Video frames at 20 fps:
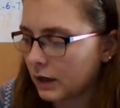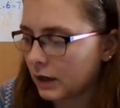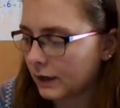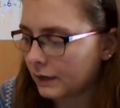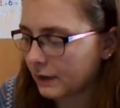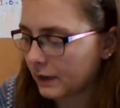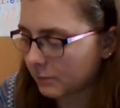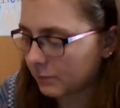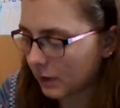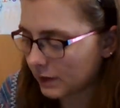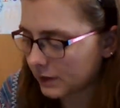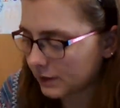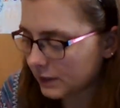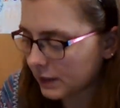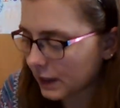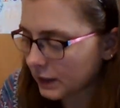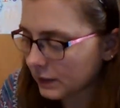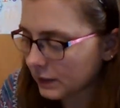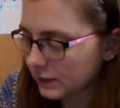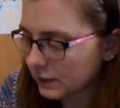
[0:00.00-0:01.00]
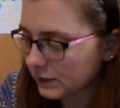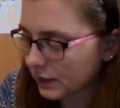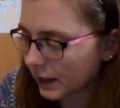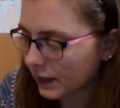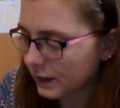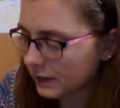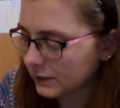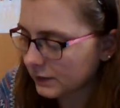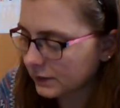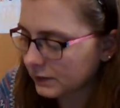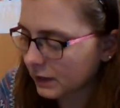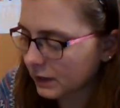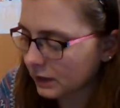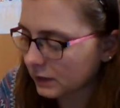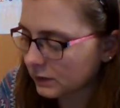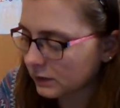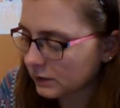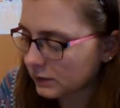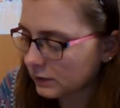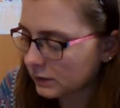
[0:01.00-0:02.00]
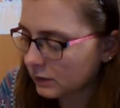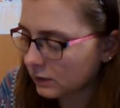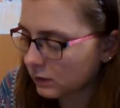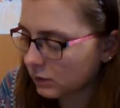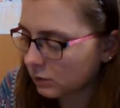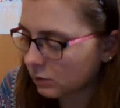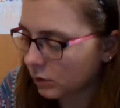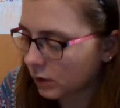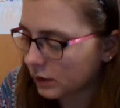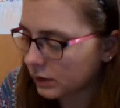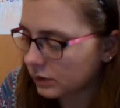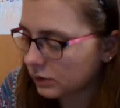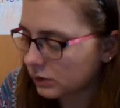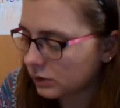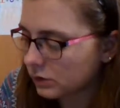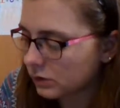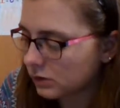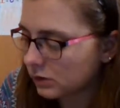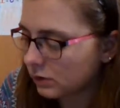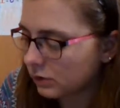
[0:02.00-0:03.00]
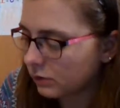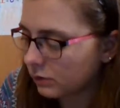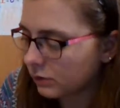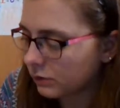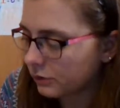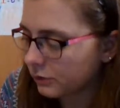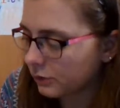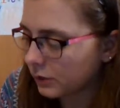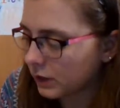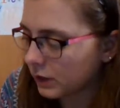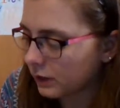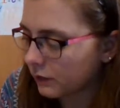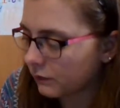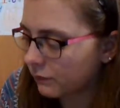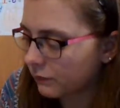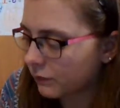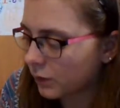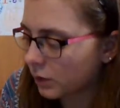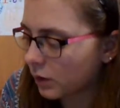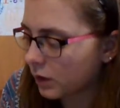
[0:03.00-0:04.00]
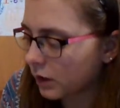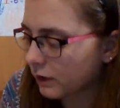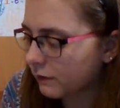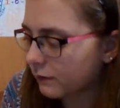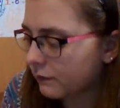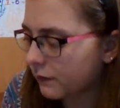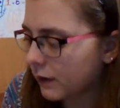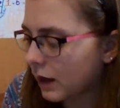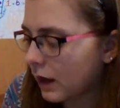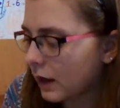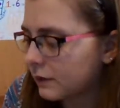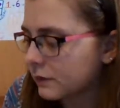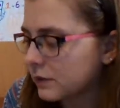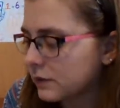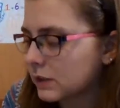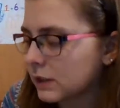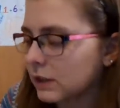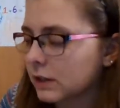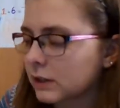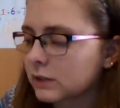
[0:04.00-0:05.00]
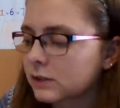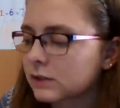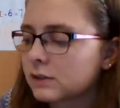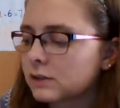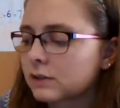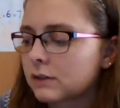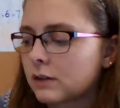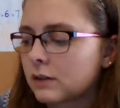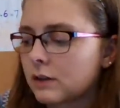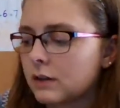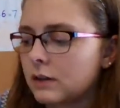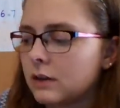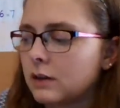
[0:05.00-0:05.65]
And then my second set is 6. 1, 2, 3, 4, 5, 6.